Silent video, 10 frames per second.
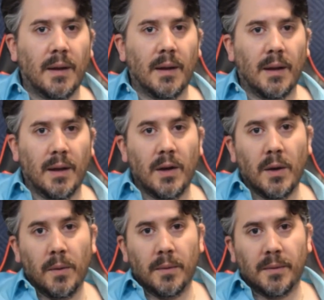a
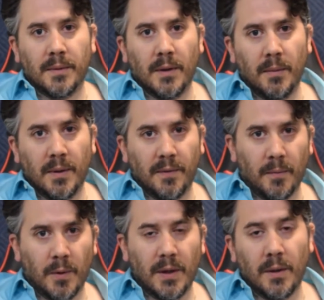note, going
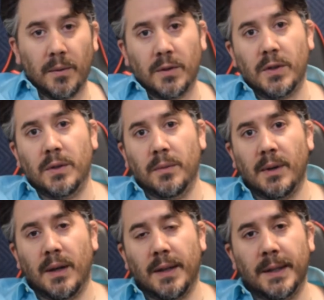from one note to
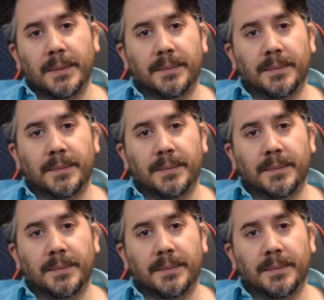another,